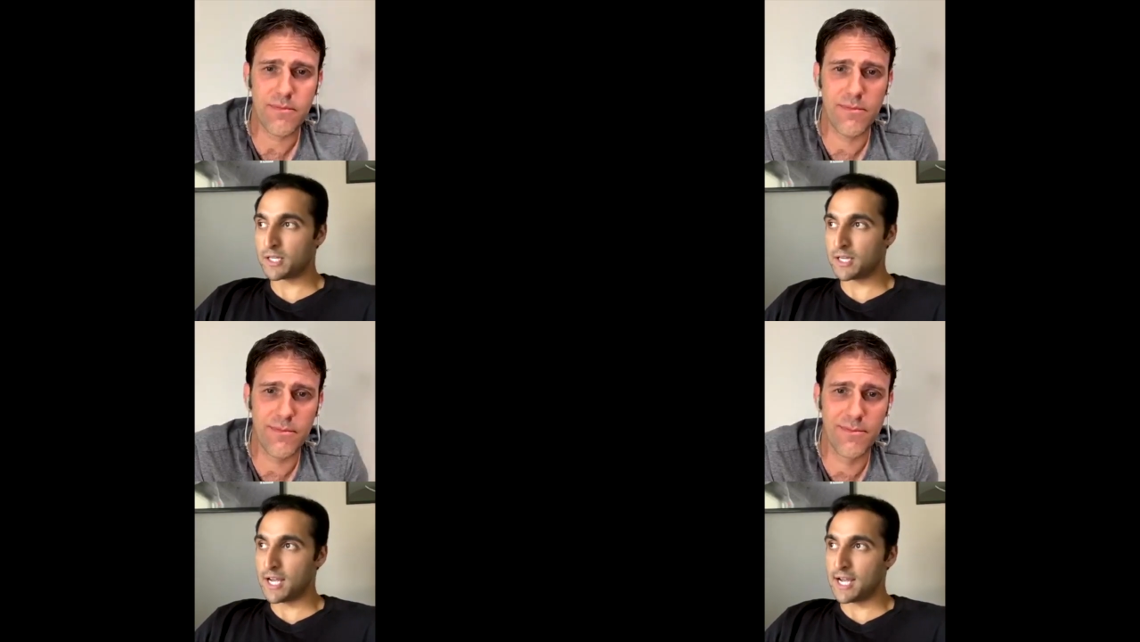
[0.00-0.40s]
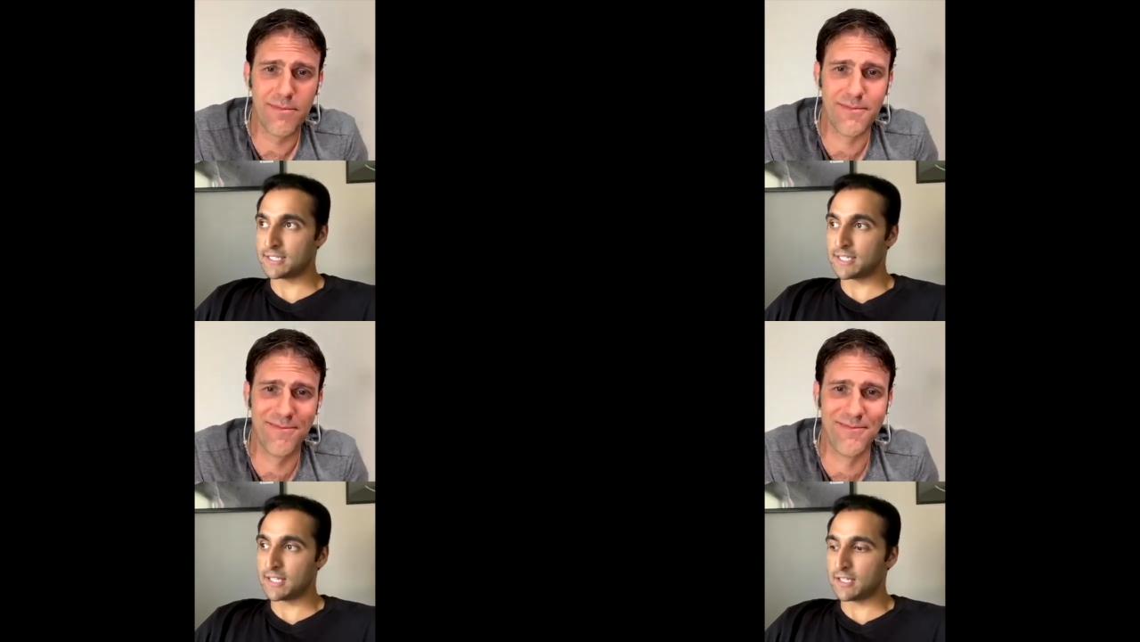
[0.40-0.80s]
Speaker 1: but
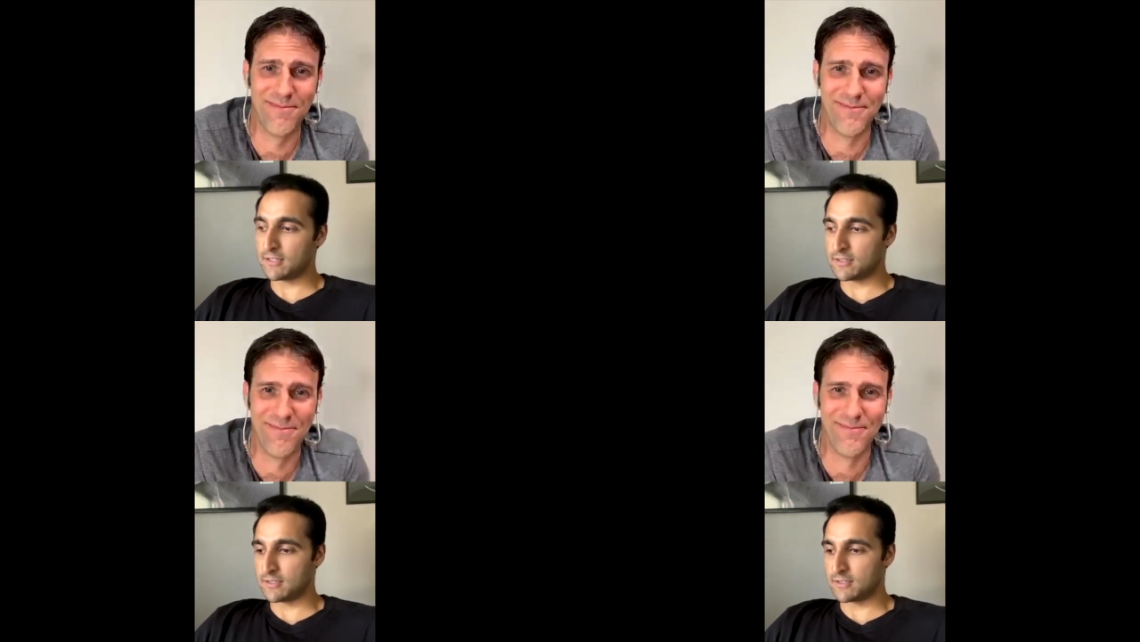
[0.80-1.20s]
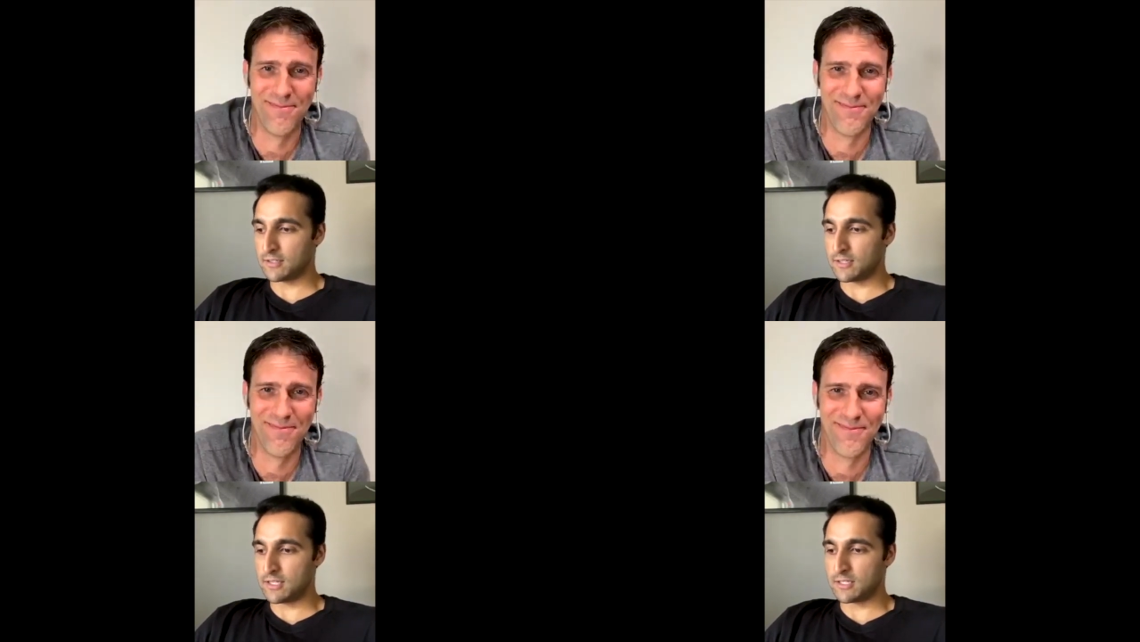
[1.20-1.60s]
I think
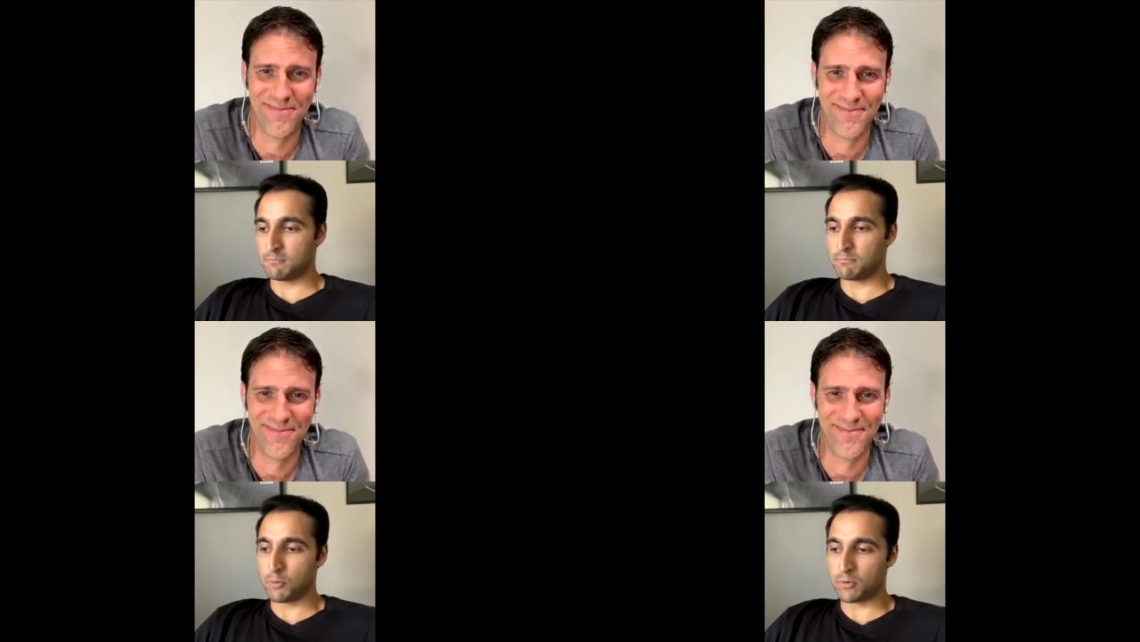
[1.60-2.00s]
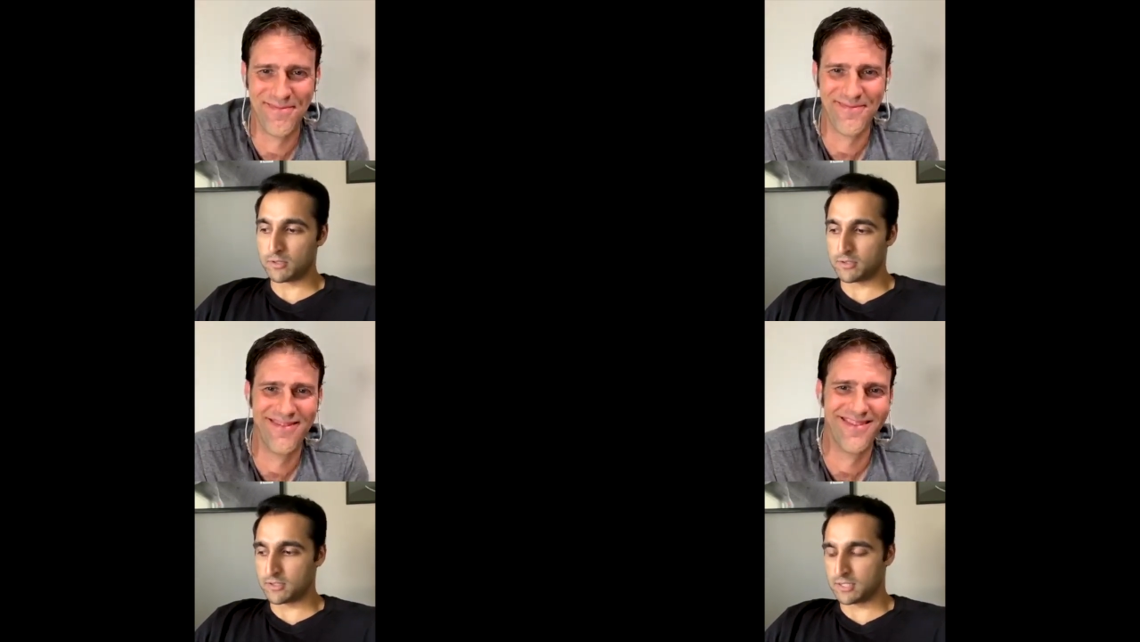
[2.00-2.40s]
it's it's
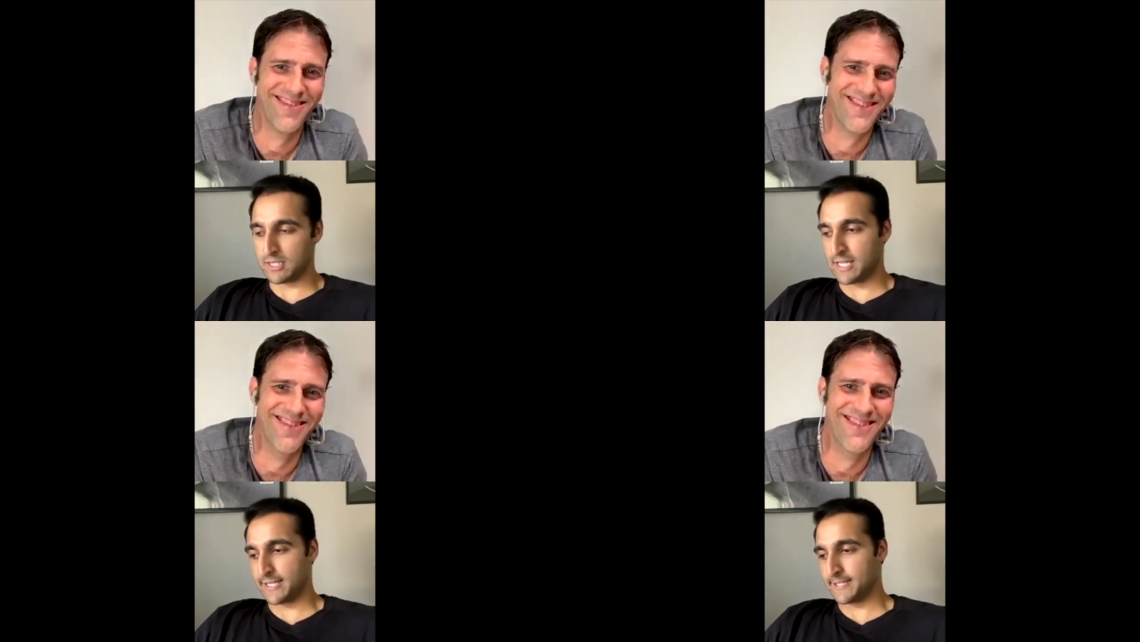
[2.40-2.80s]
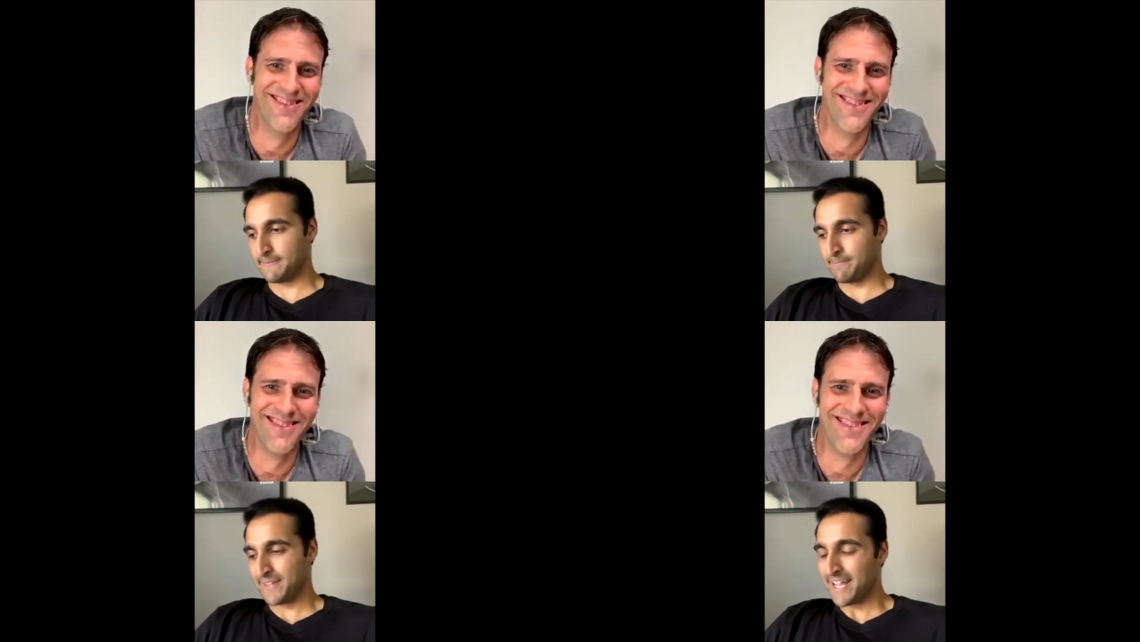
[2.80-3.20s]
important to
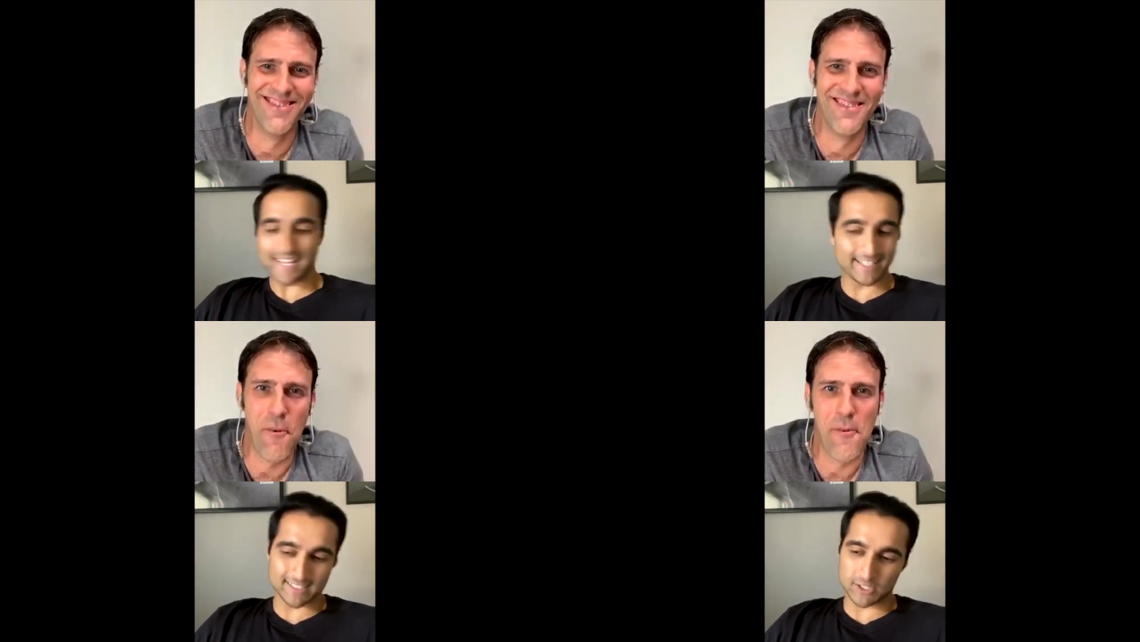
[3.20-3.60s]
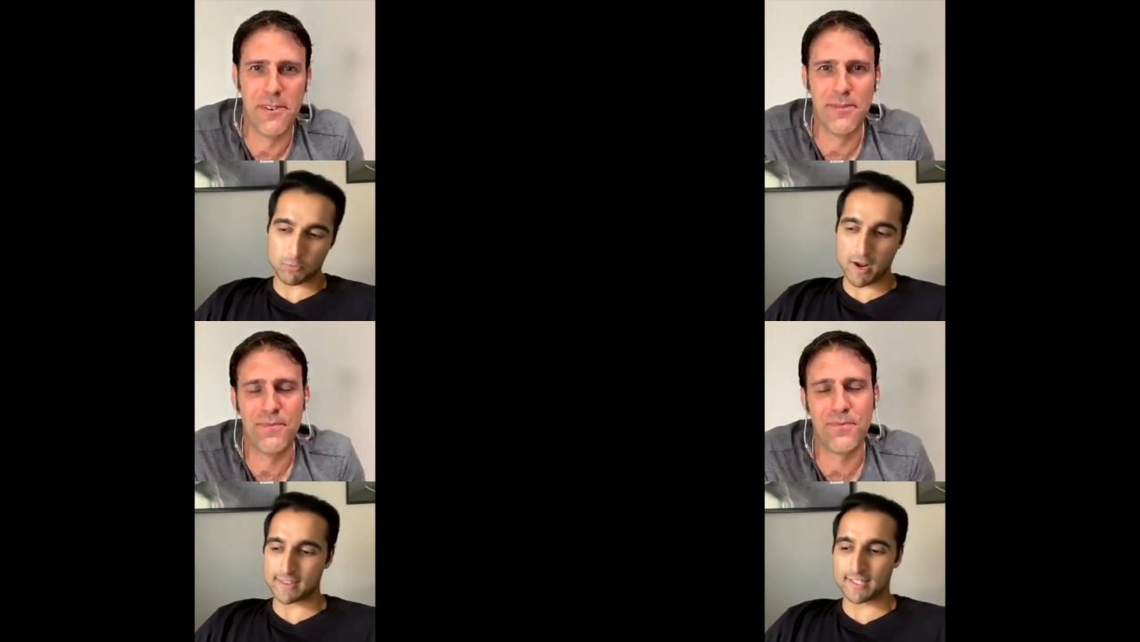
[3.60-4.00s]
like again, this
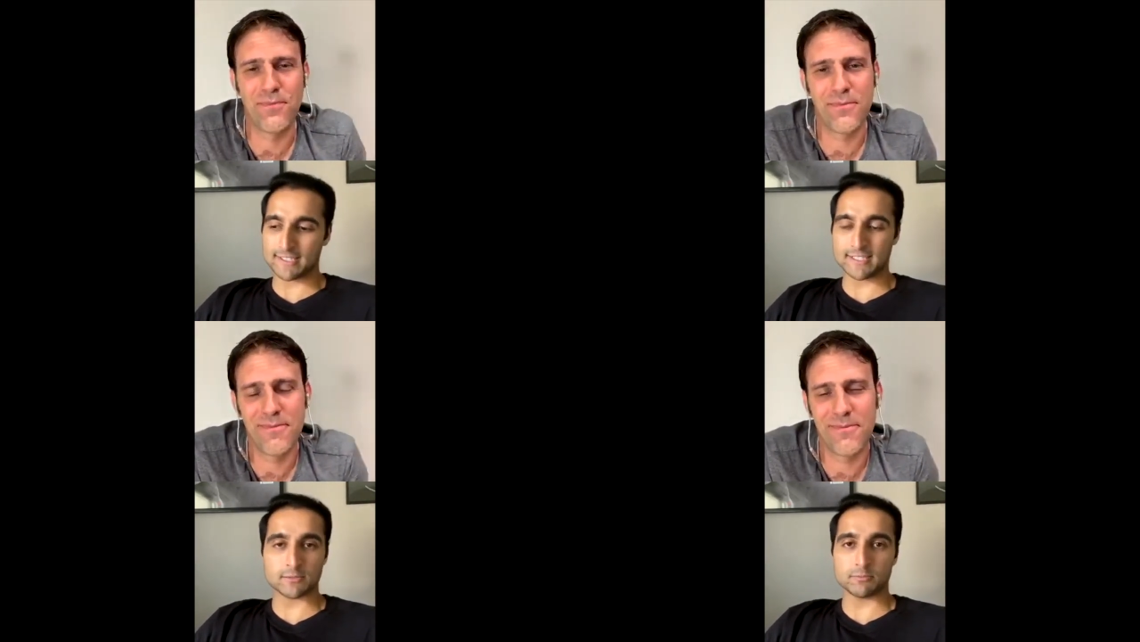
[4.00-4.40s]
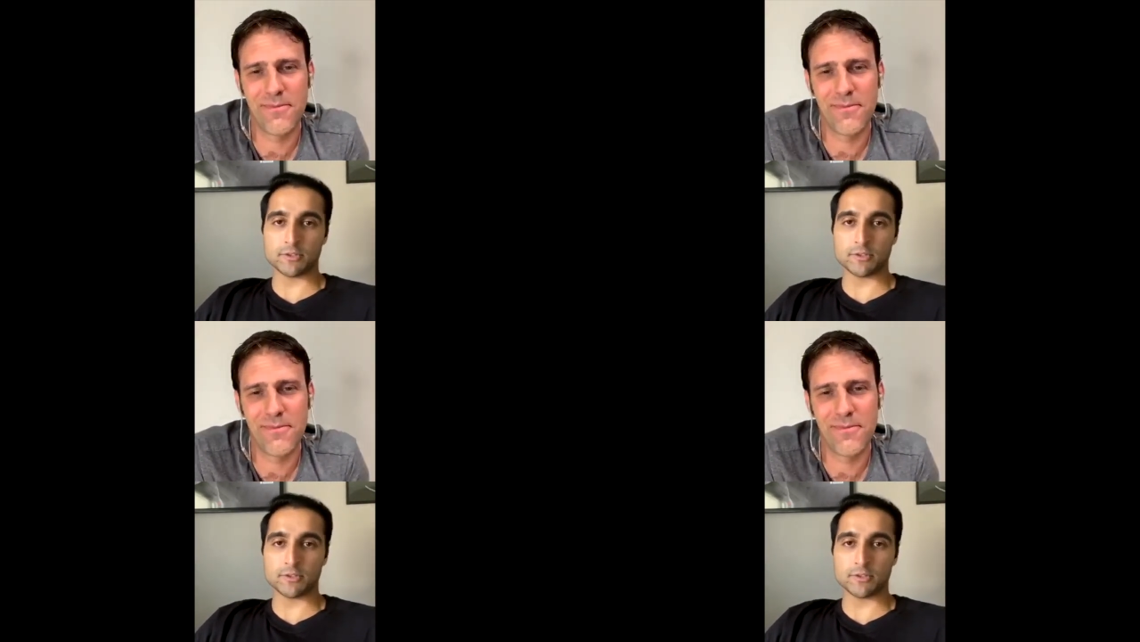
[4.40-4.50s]
is why I think